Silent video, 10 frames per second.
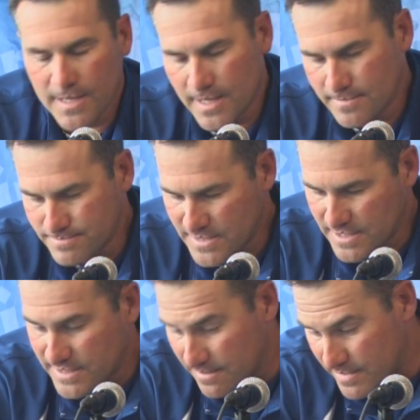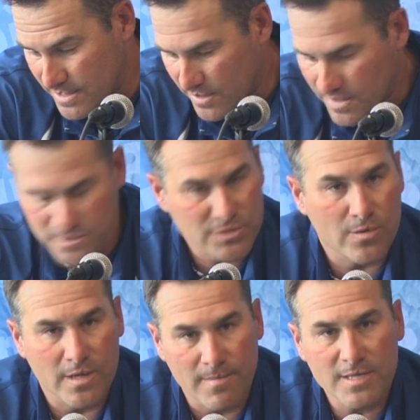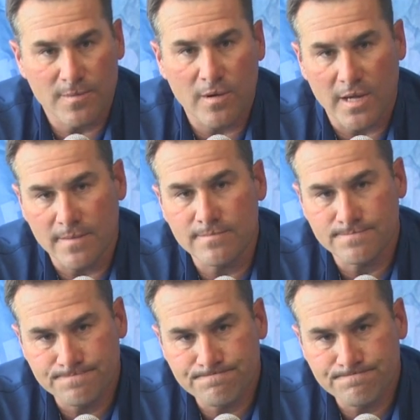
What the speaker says: to me, that was the story of the baseball game.